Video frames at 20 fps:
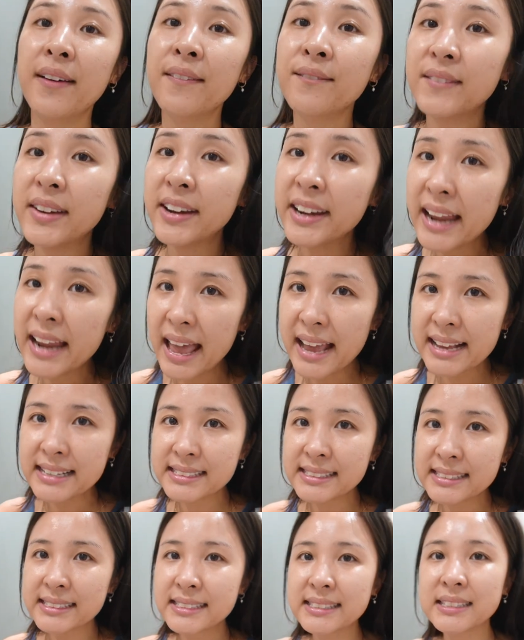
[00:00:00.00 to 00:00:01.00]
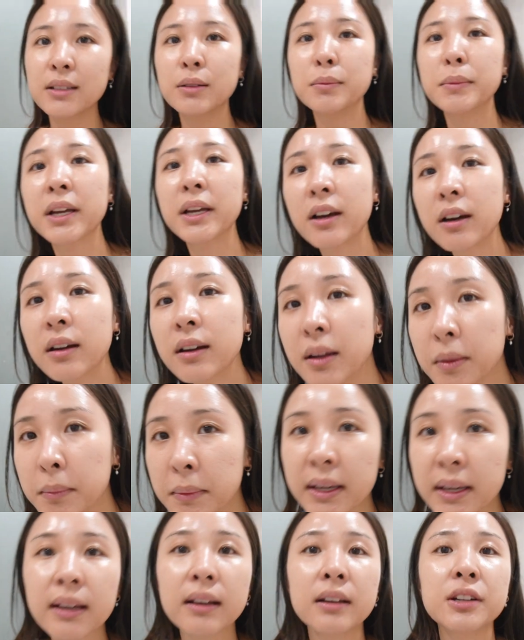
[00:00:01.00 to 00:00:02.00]
very nice. Oh my God, I'm
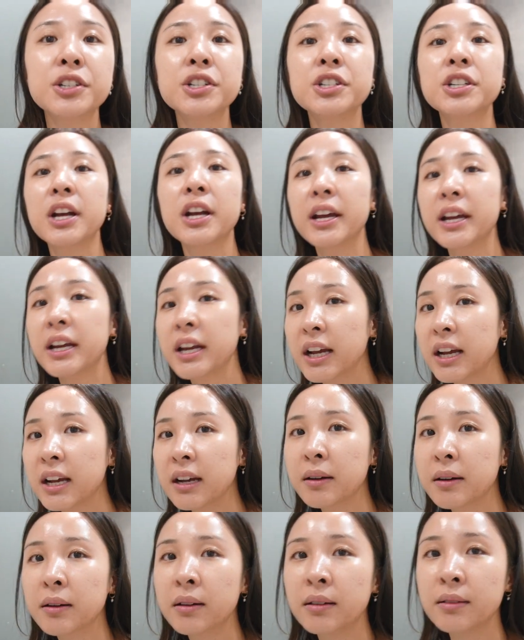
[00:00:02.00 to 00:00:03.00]
like shining.